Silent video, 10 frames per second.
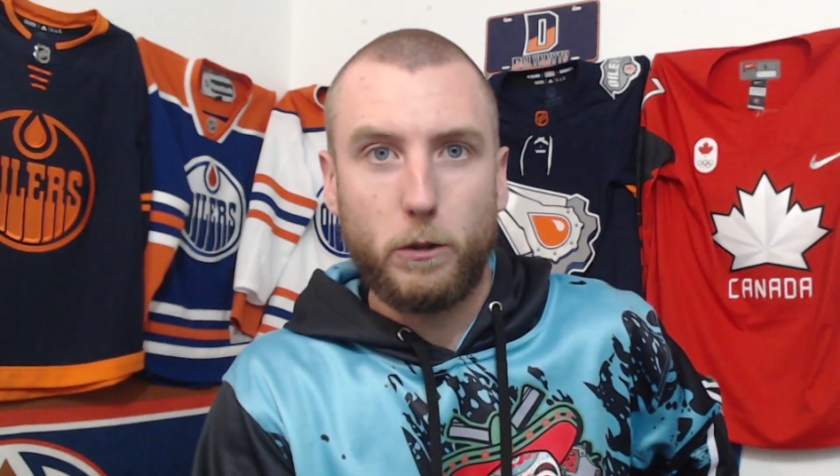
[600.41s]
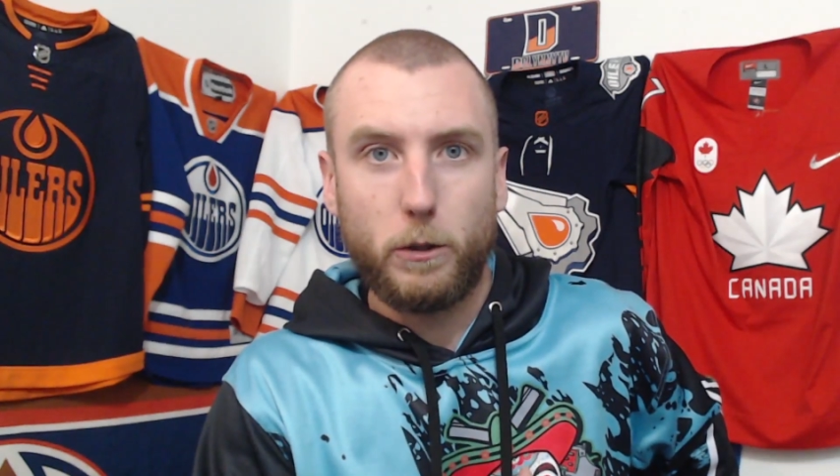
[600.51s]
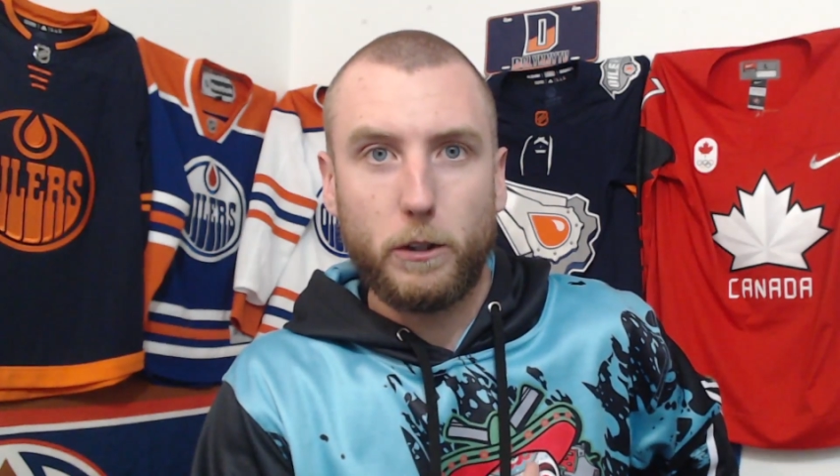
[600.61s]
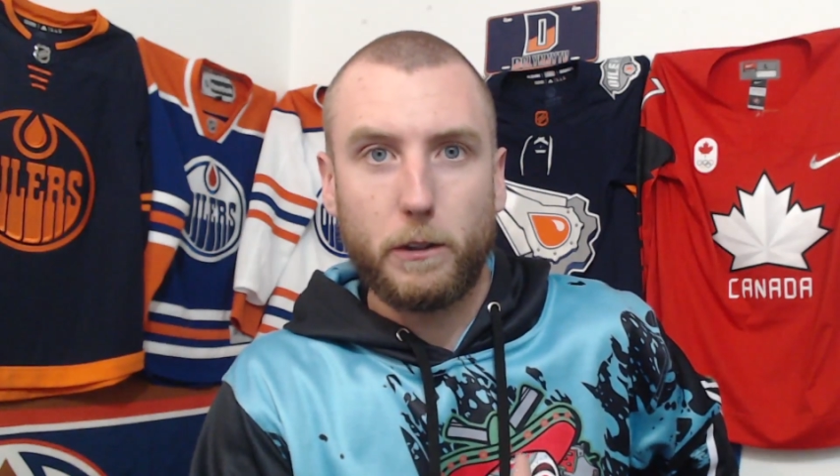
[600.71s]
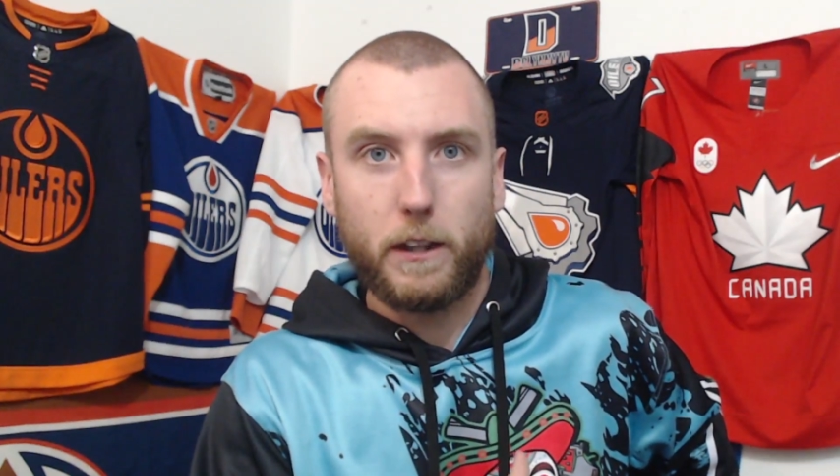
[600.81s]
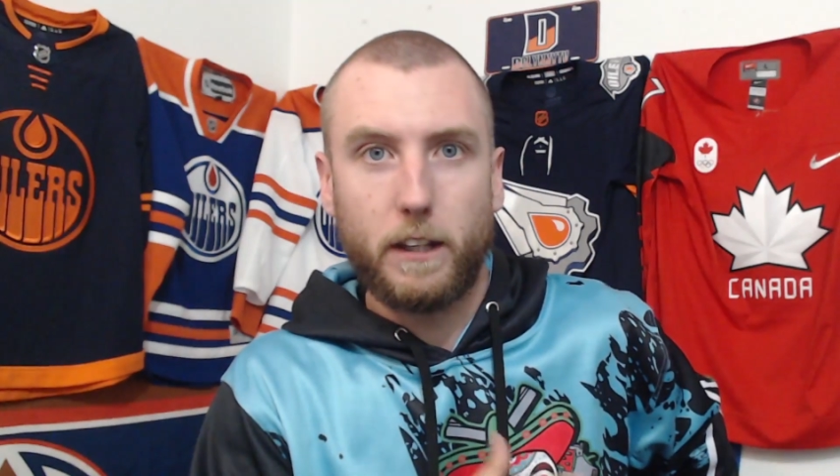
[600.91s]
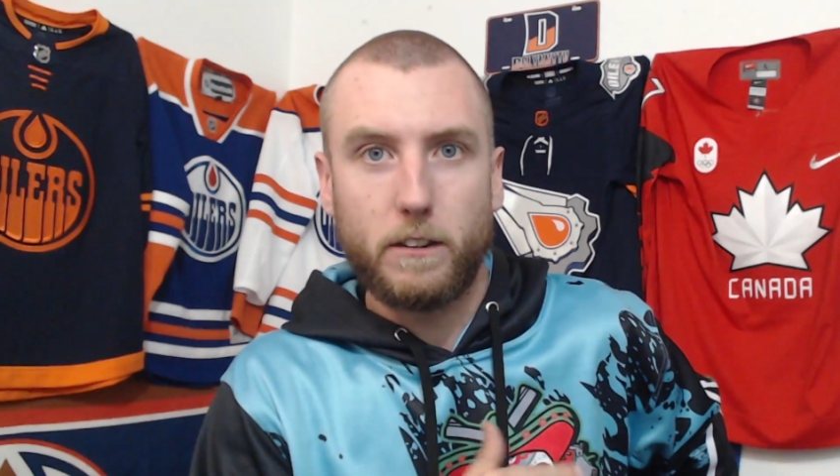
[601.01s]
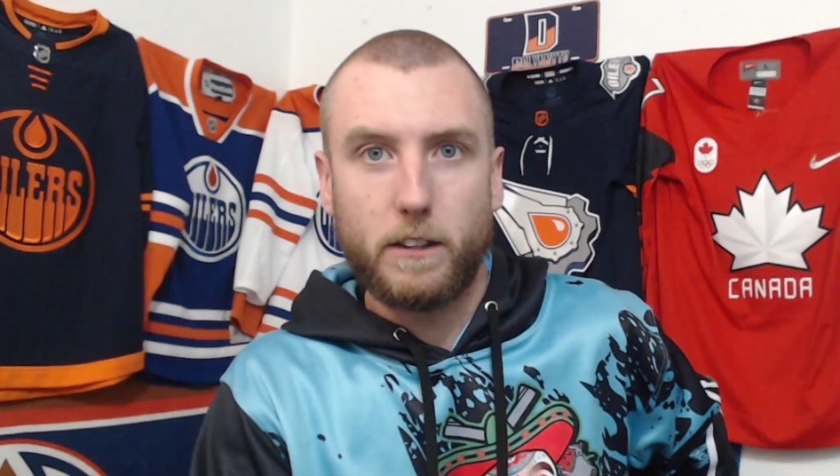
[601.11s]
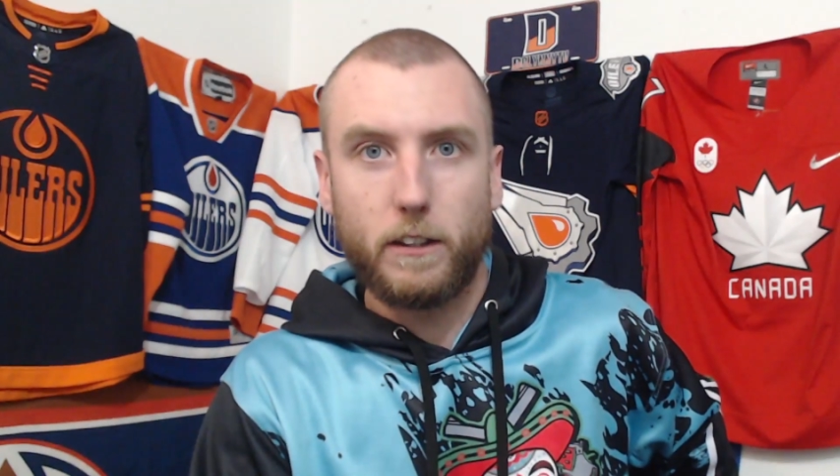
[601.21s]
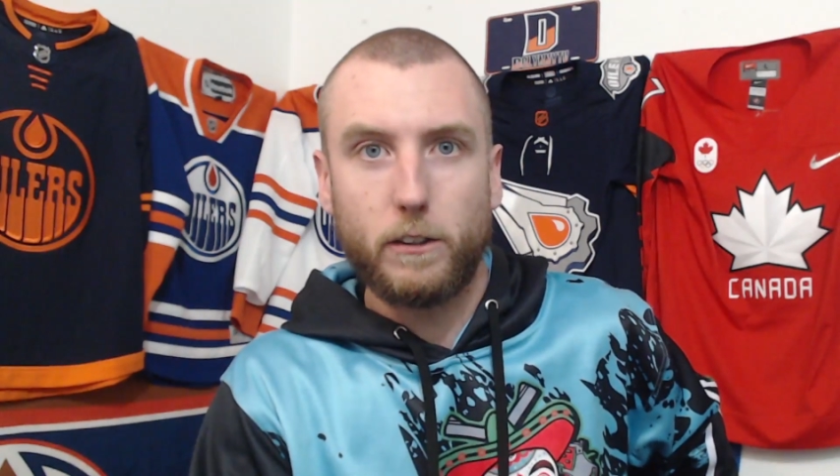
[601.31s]
Do your
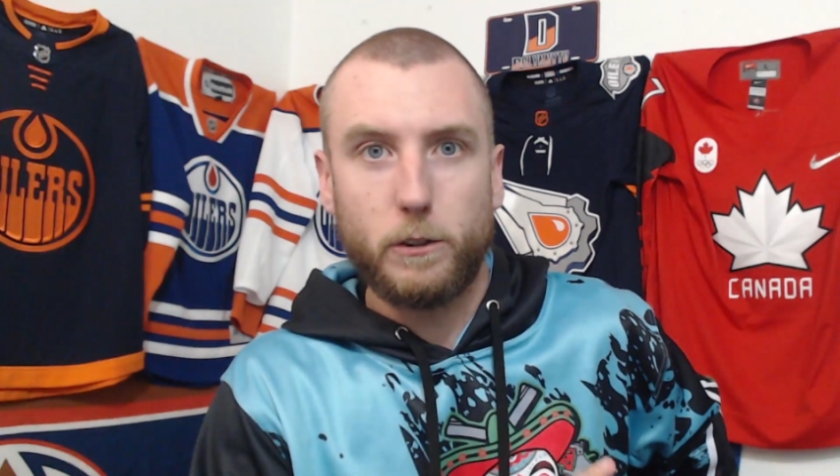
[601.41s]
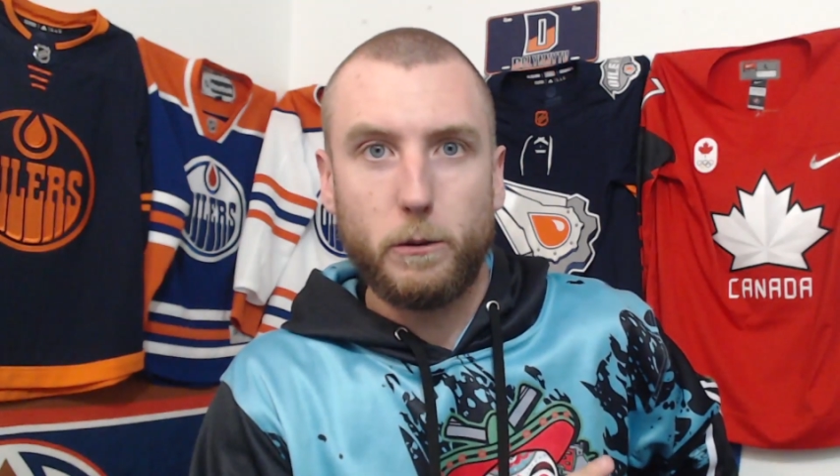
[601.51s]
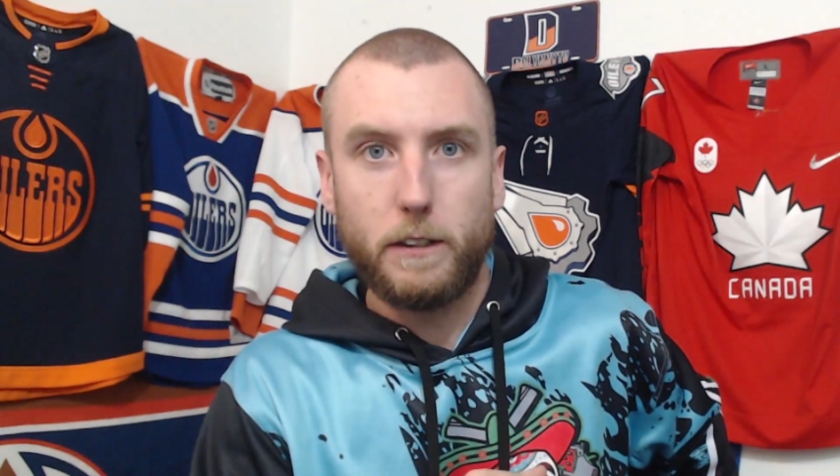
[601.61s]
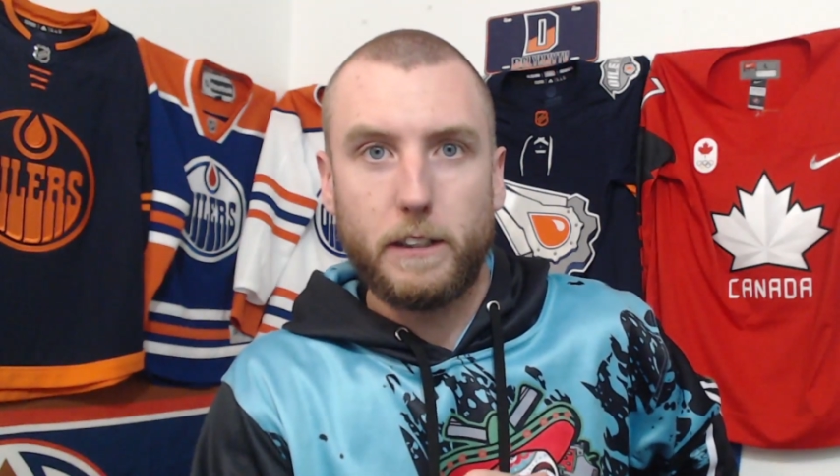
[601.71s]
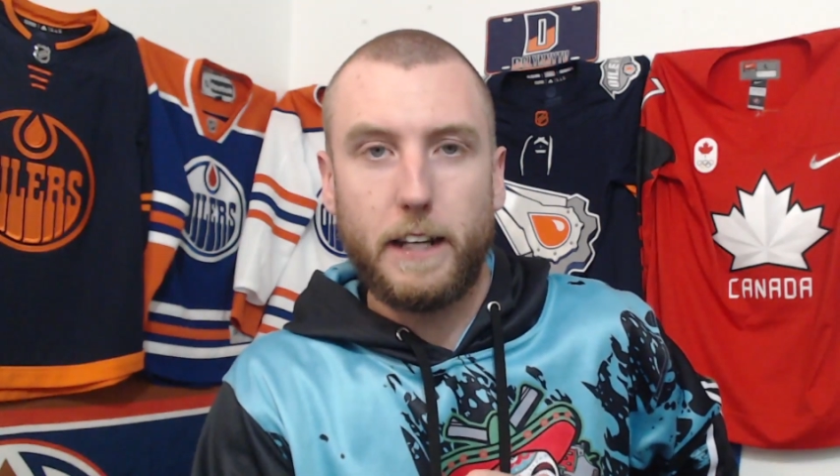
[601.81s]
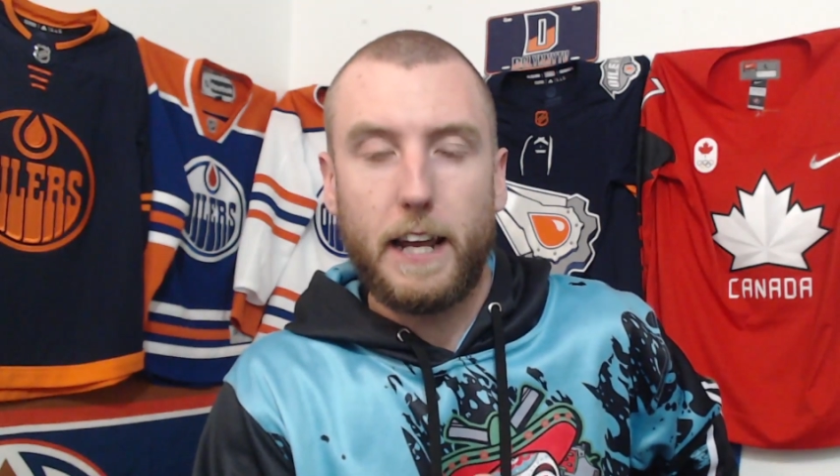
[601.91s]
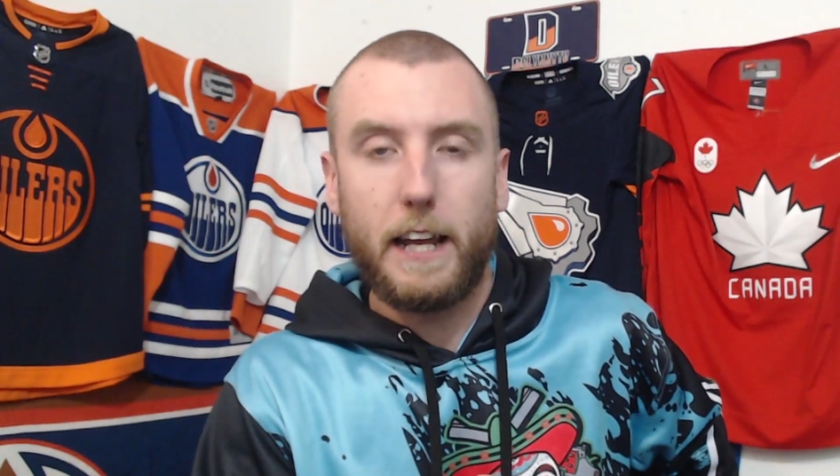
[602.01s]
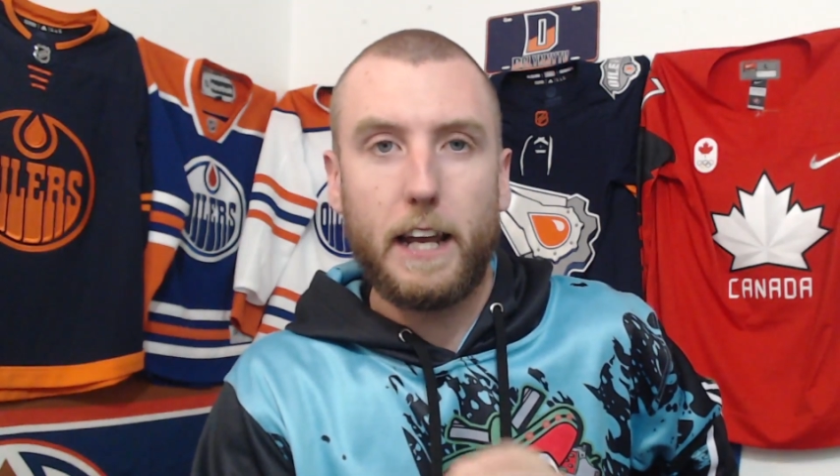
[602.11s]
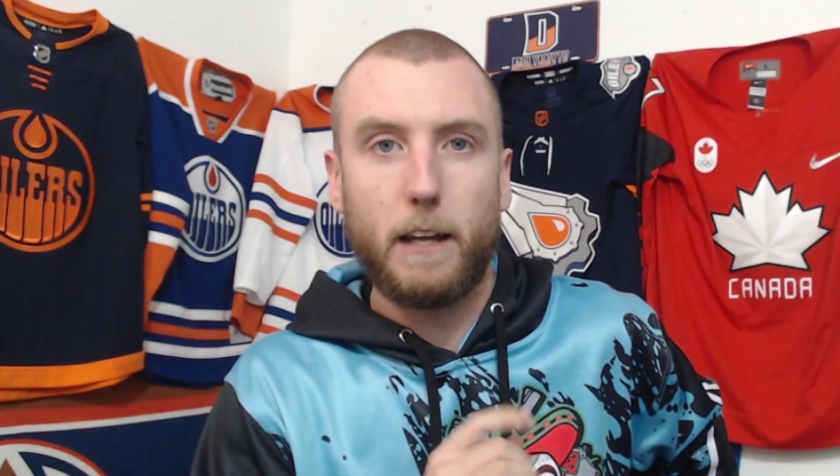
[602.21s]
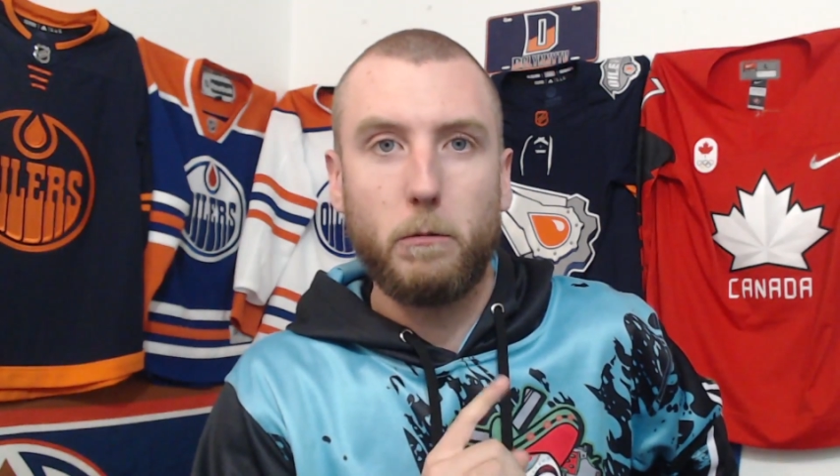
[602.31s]
things that you're doing
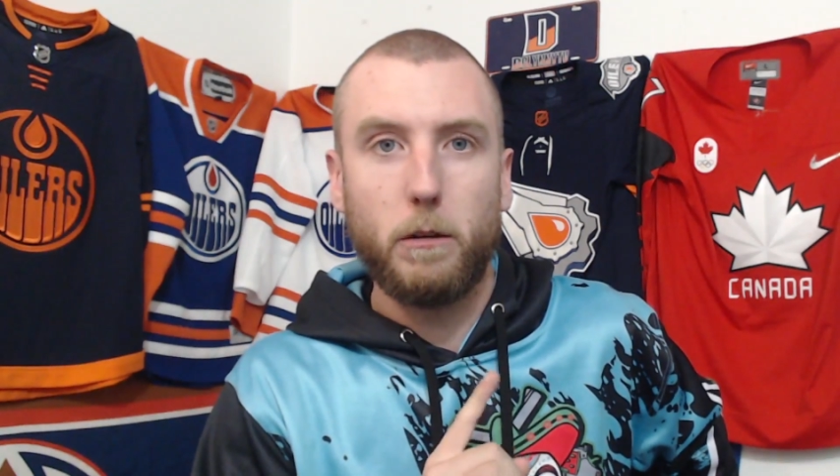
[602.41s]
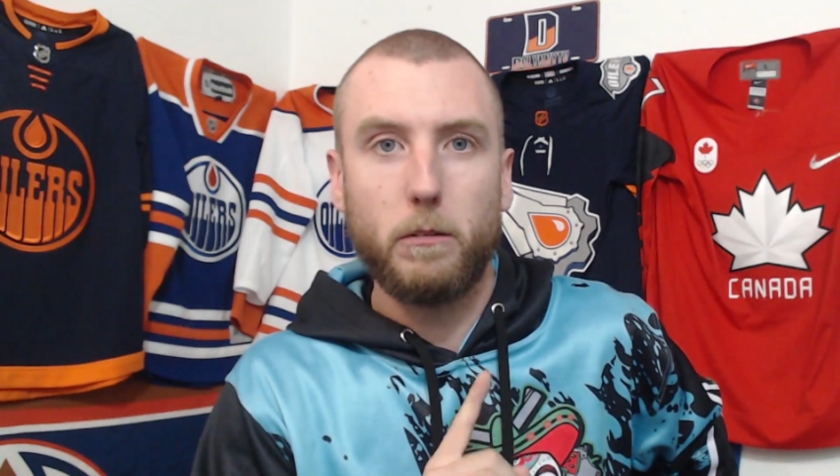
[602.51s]
today, and we will